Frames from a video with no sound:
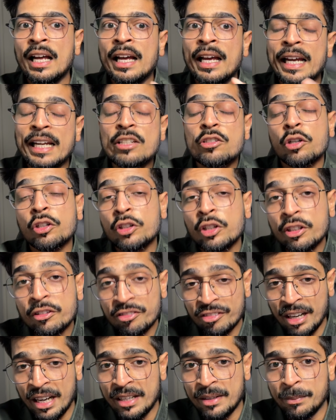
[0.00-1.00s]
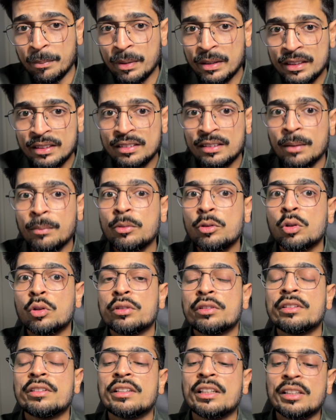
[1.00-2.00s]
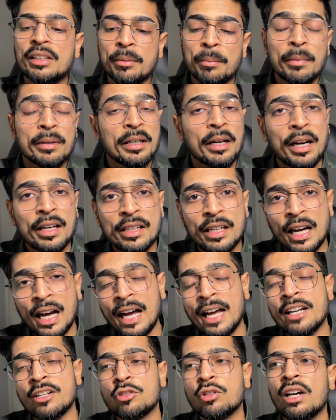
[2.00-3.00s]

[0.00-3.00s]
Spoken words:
in 2025, but some courses recommend higher. So